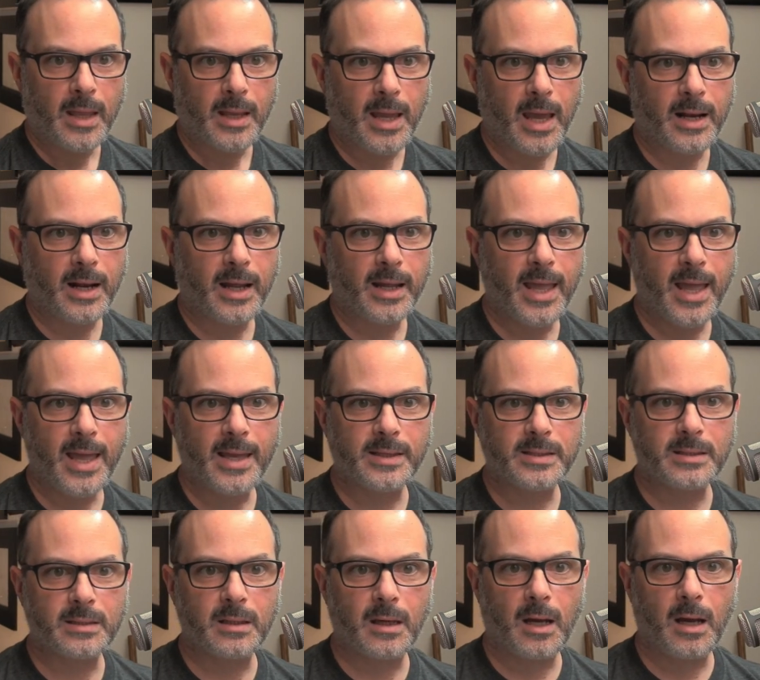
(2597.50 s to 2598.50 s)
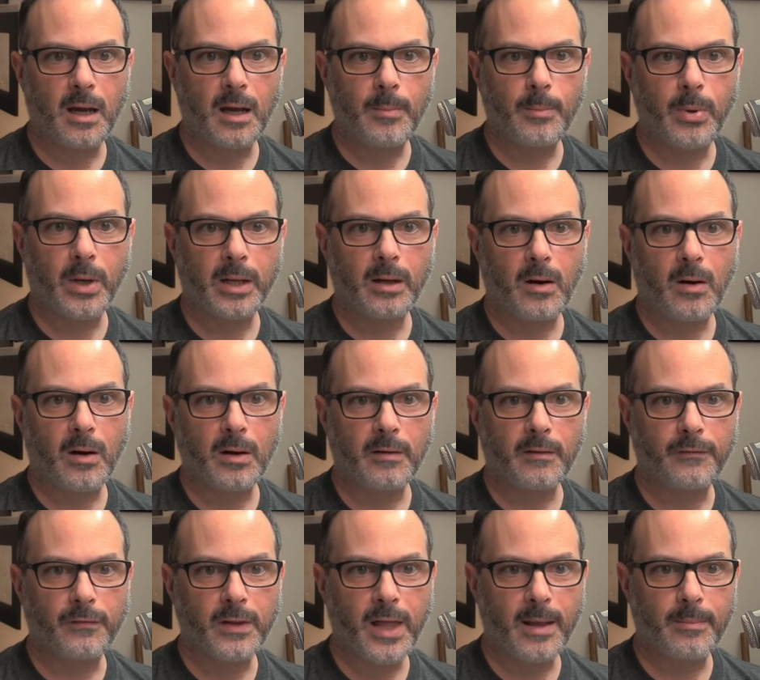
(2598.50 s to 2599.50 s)
Can I ask, uh, but are
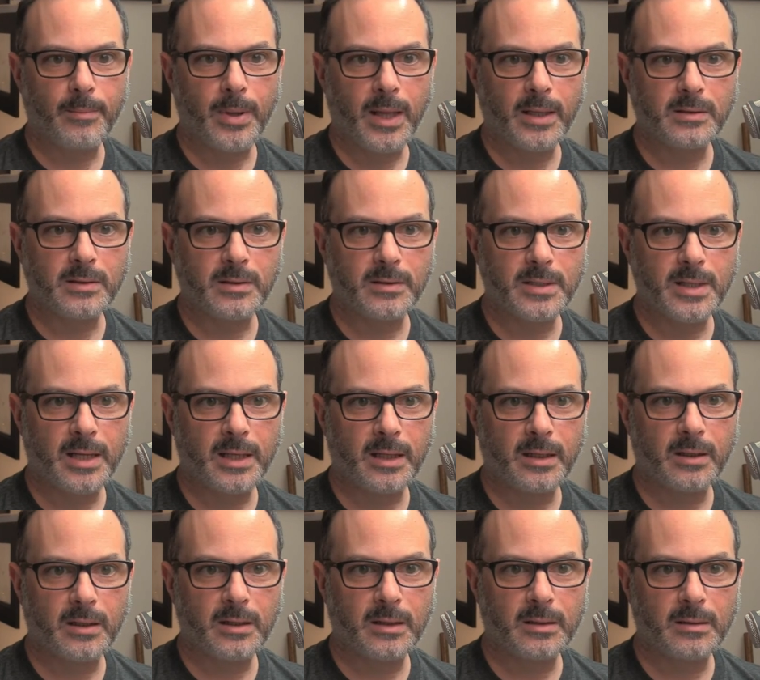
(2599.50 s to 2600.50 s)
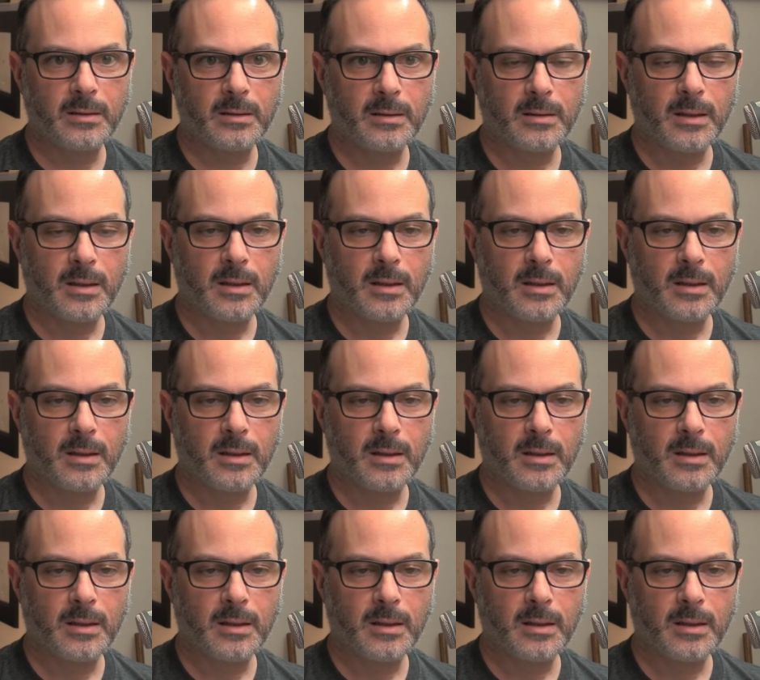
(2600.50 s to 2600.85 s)
the flat pencils any good?